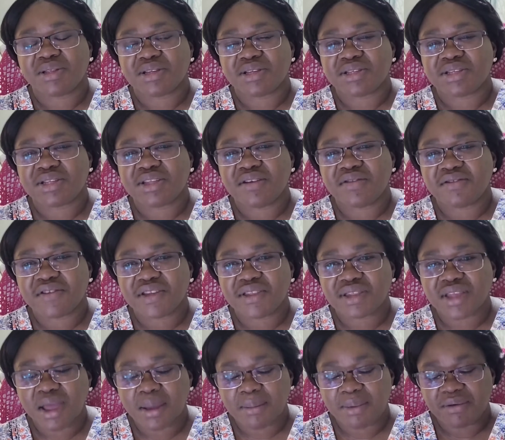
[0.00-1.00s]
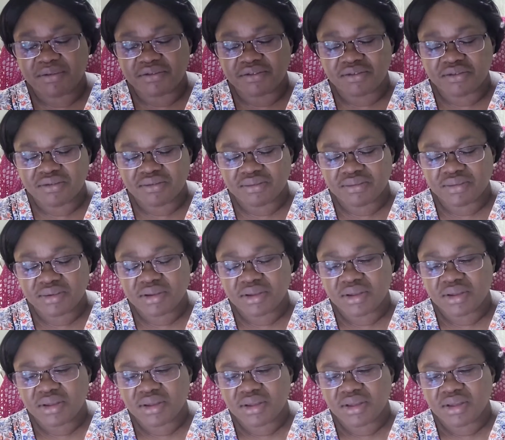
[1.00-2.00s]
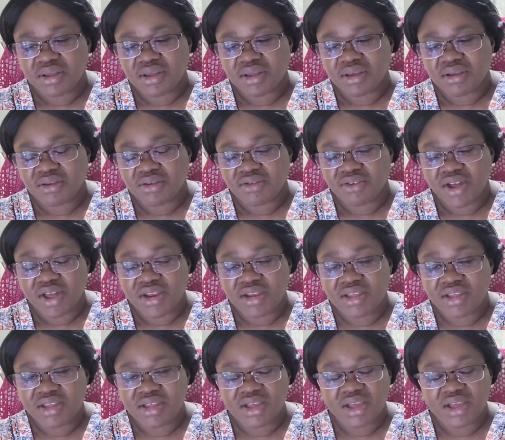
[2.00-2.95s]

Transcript: it's a different type of granny.